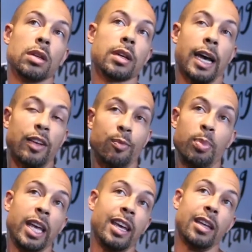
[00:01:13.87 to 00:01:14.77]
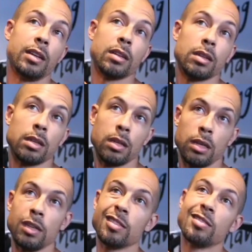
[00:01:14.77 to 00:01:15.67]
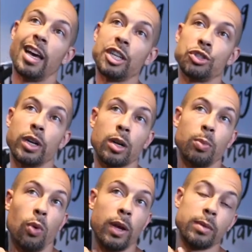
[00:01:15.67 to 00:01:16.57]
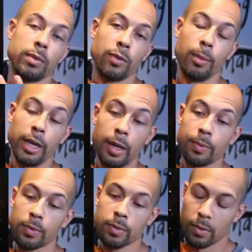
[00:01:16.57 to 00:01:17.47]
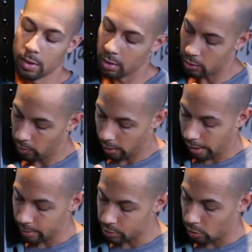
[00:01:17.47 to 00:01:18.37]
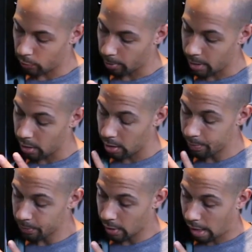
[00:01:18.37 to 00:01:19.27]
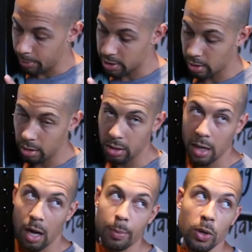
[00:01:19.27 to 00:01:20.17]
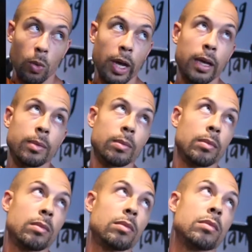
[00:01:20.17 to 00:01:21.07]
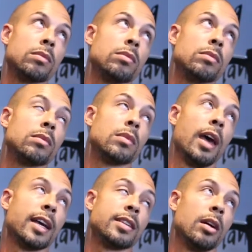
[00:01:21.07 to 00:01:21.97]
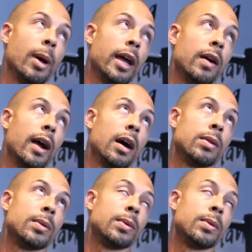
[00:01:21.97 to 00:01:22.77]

kind of pin that trigger point for me. All right, so from here, I'm just going to look up and away, exhale my air out.